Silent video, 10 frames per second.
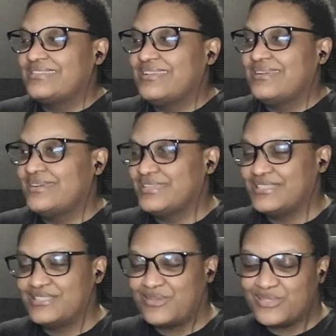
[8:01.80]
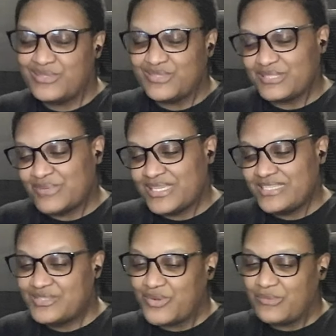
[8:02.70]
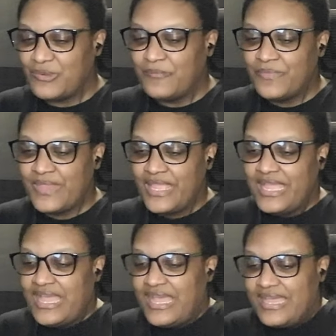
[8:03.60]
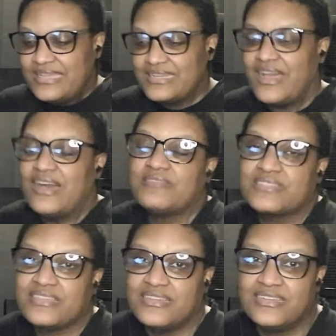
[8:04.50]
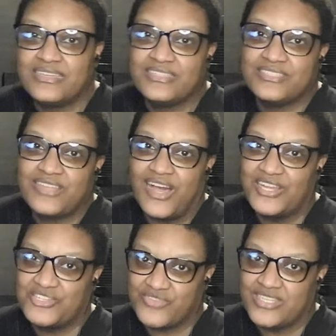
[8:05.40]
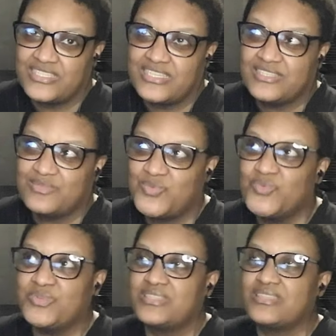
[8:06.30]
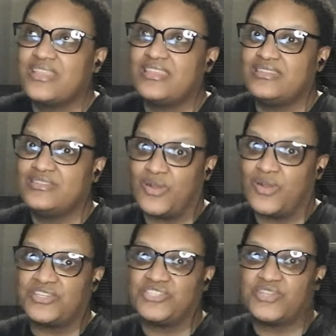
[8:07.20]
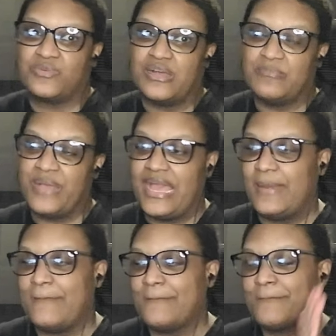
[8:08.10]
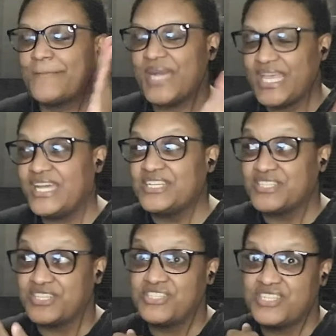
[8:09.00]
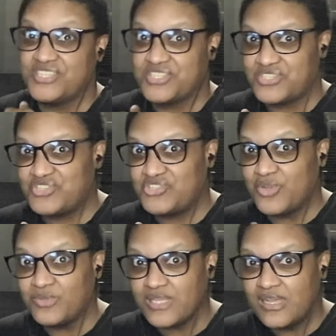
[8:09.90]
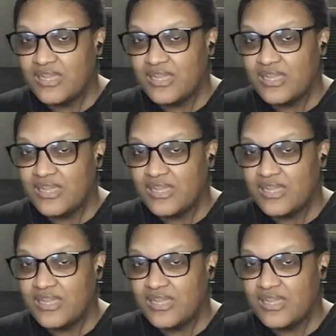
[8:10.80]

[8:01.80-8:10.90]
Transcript: oh, he's so clueless, but he's adorable. And after Tharn dressed his wound, the doctor showed up, and Paya touched his shoulder,